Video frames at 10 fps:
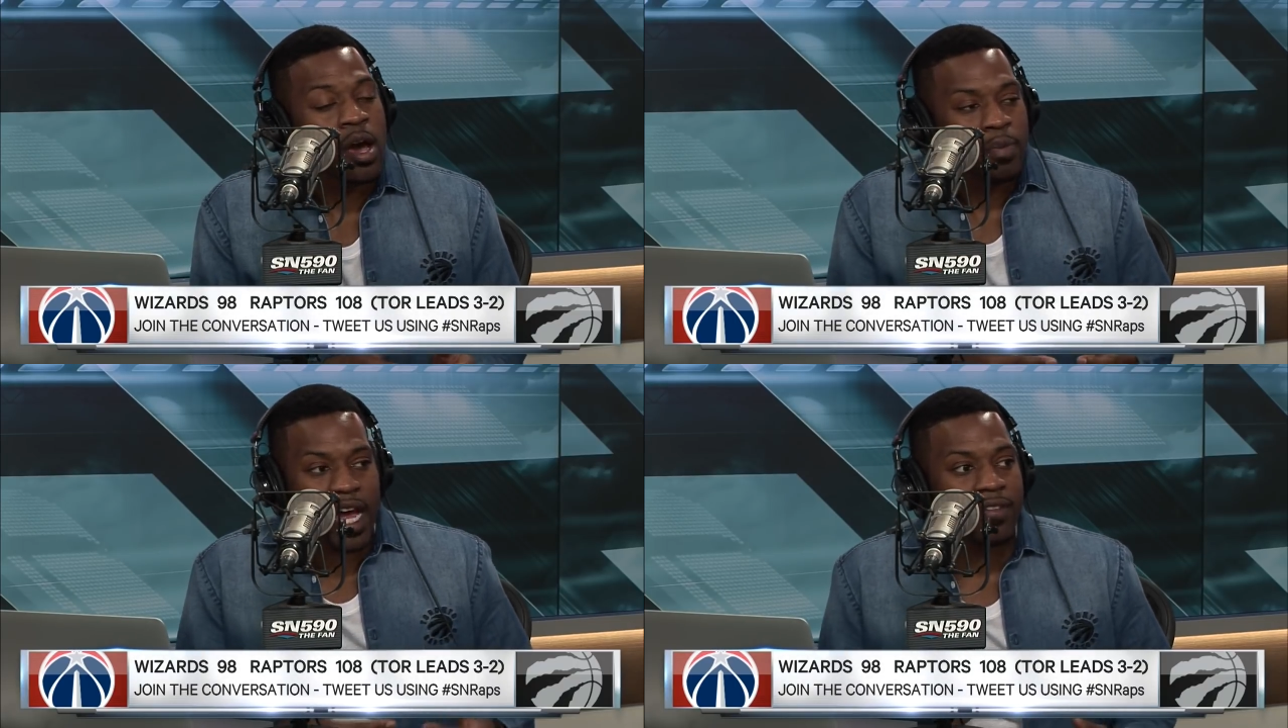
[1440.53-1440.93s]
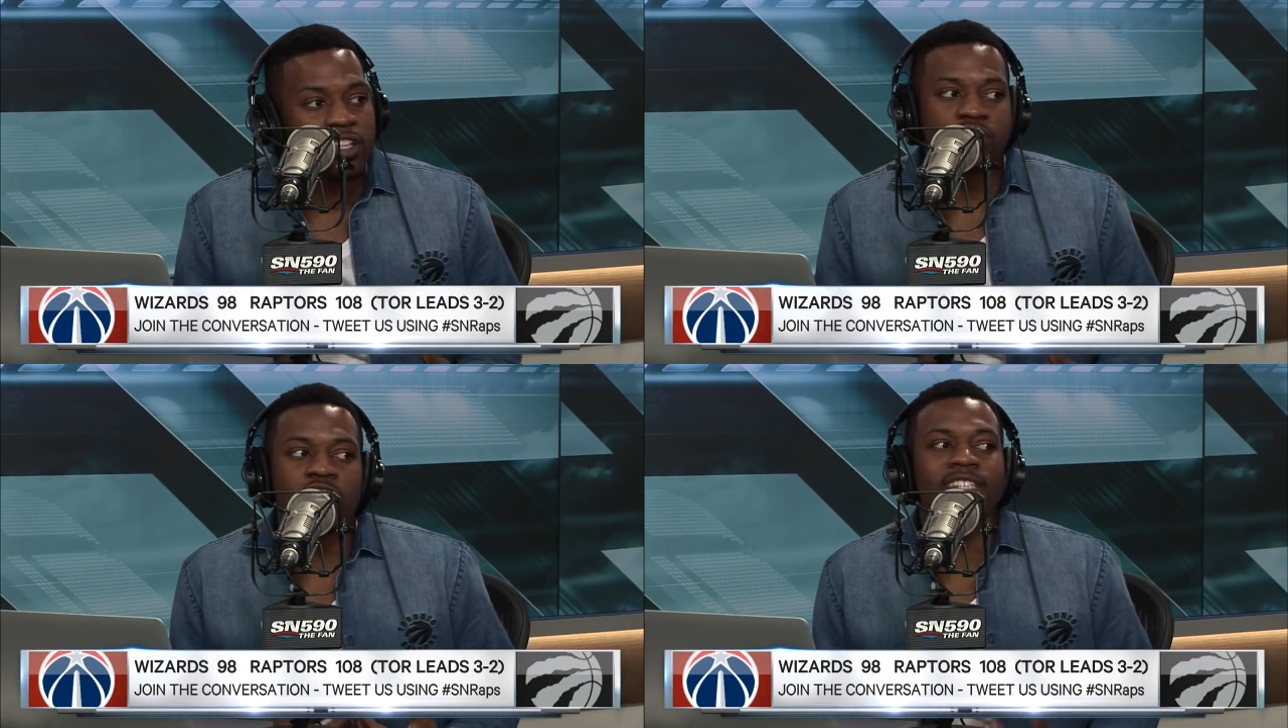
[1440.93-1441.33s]
but having
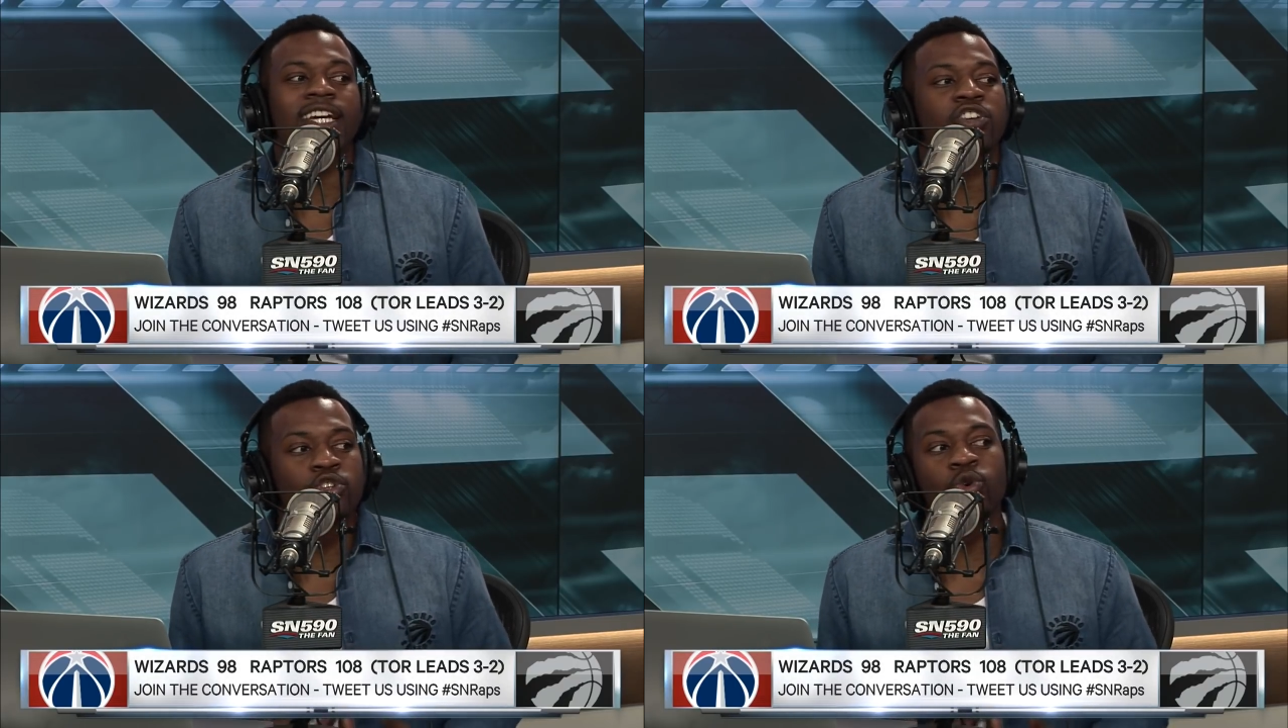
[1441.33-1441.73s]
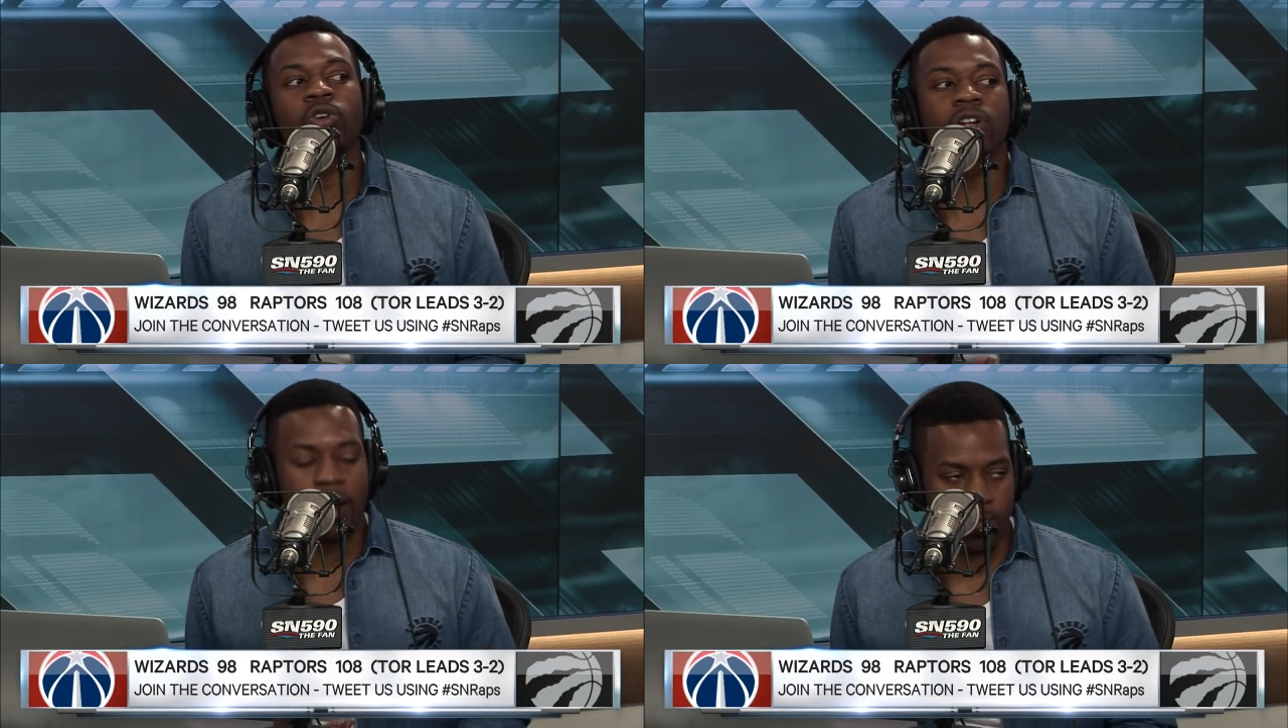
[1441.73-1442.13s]
the shot that
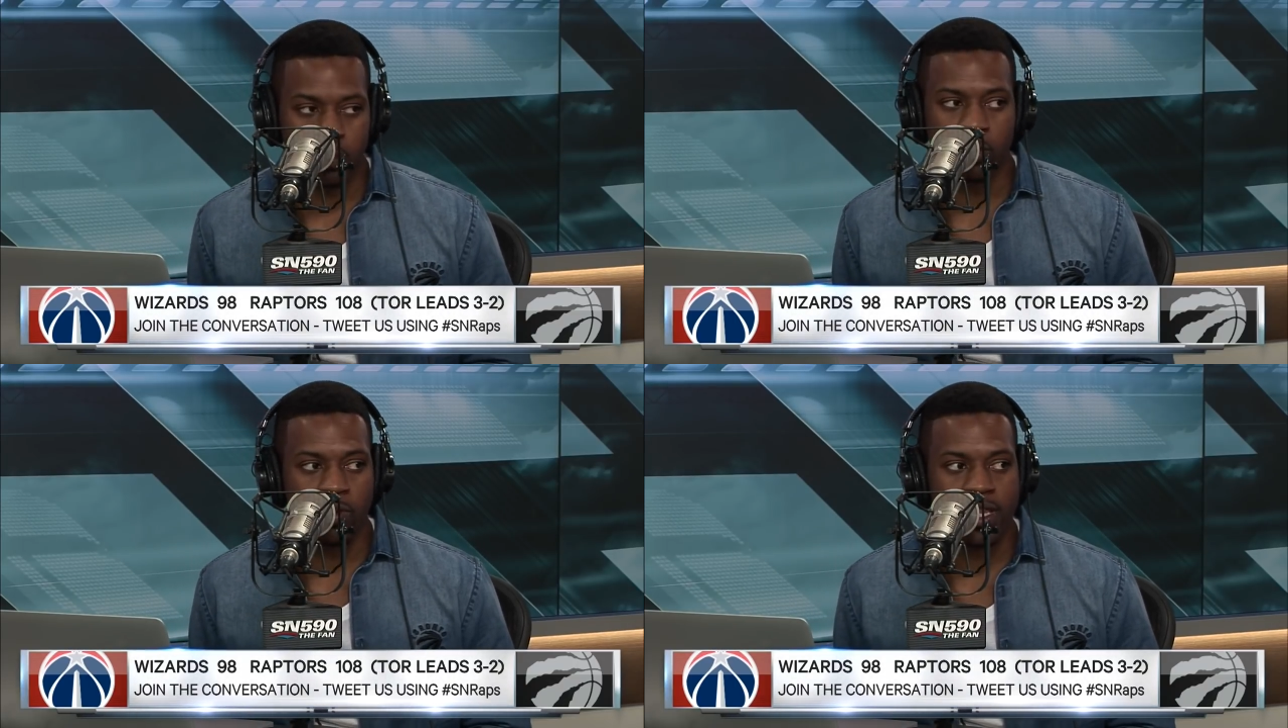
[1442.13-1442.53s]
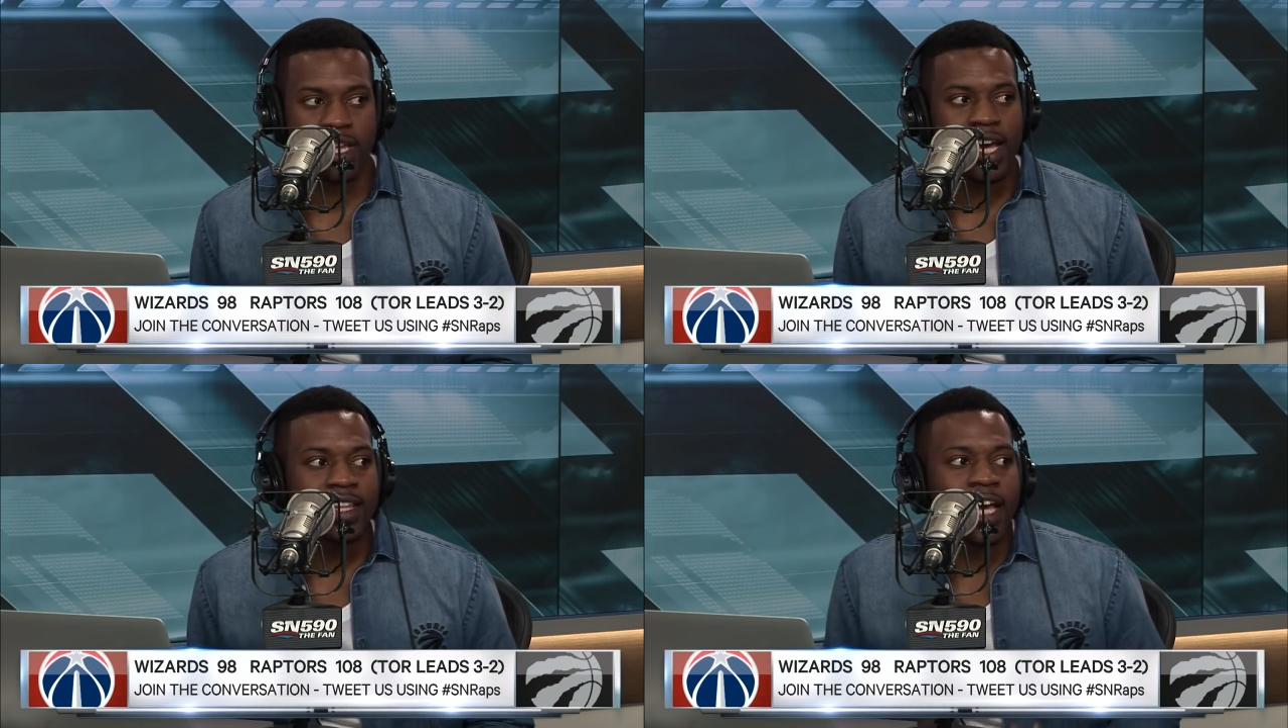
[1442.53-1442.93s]
you're comfortable with,
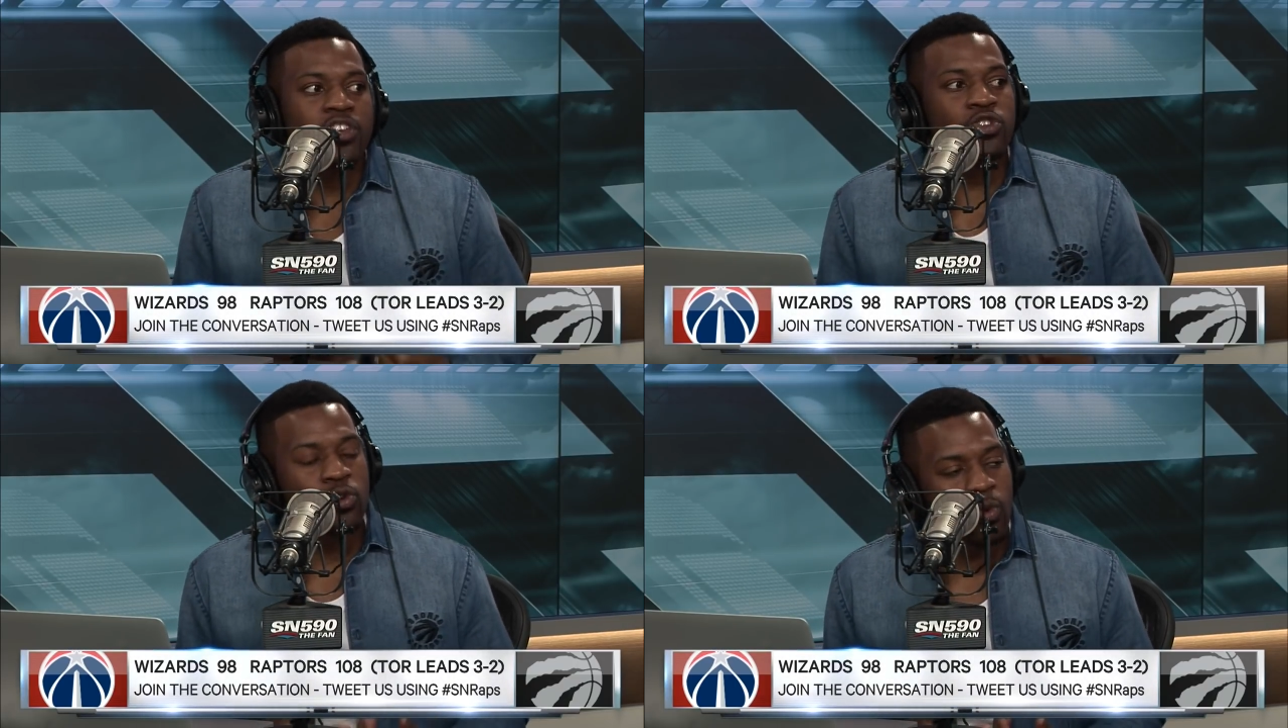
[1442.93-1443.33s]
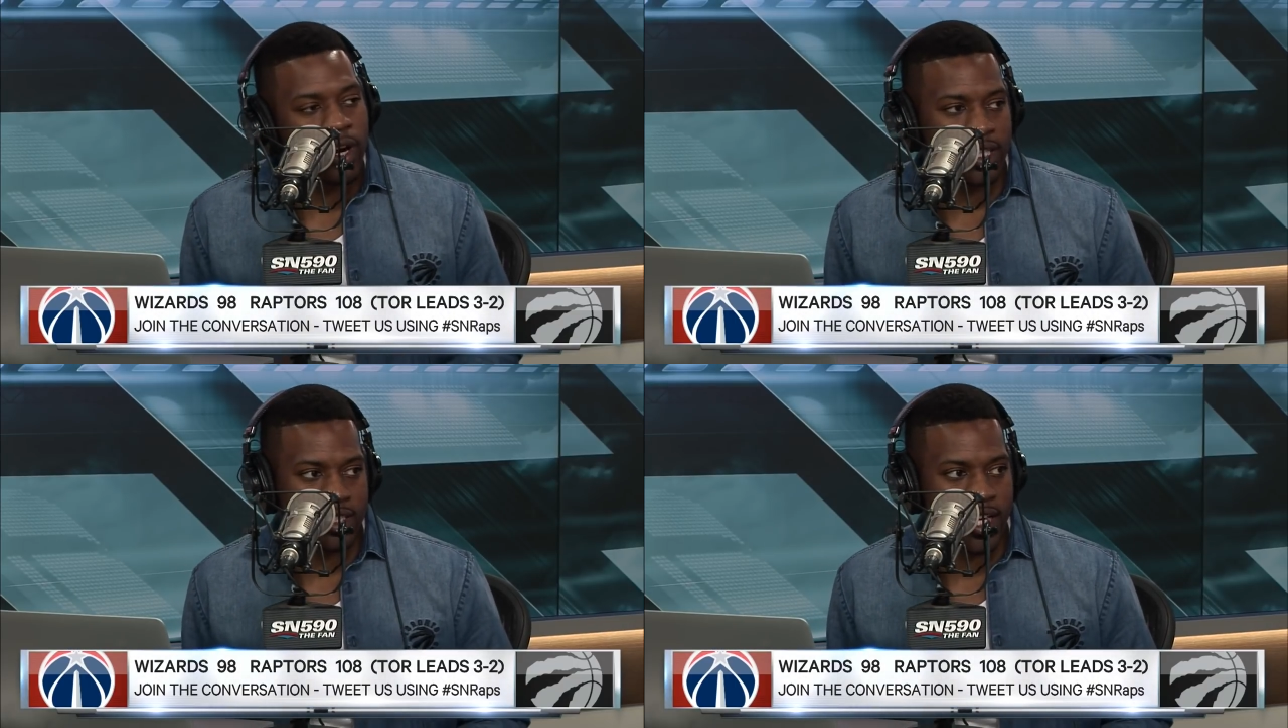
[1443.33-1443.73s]
mm-hmm. that you
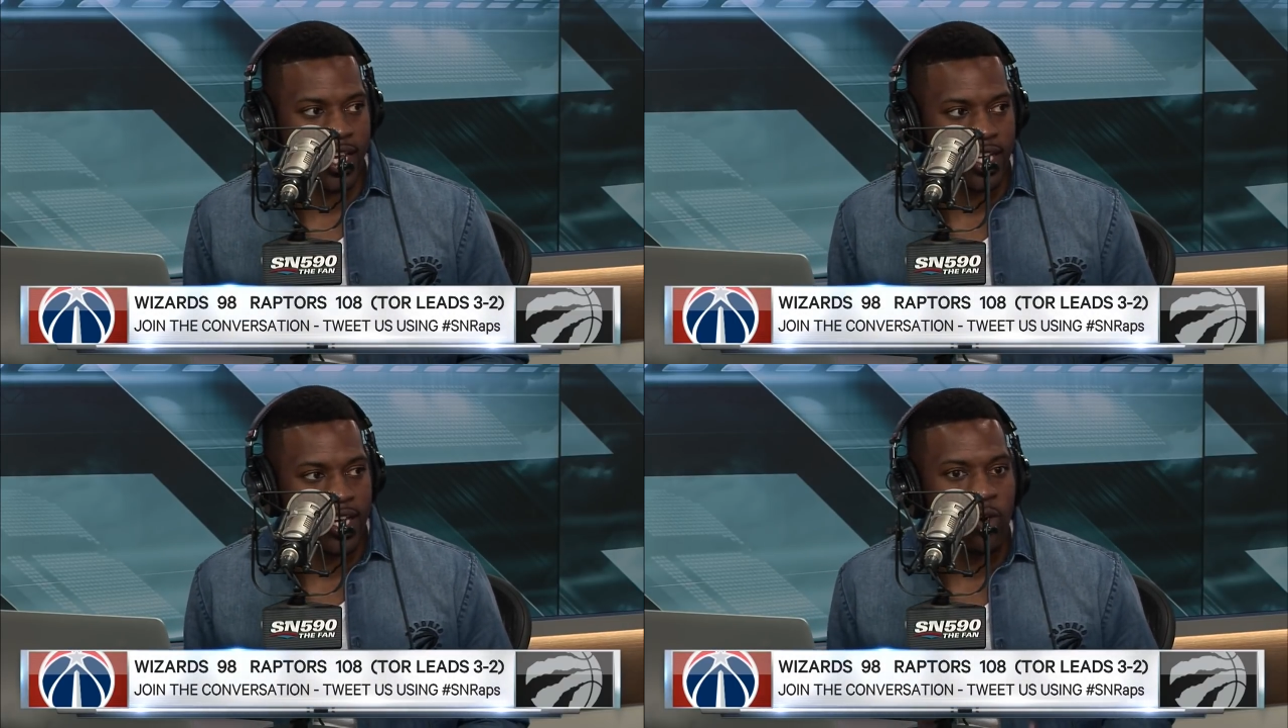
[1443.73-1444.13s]
want to take,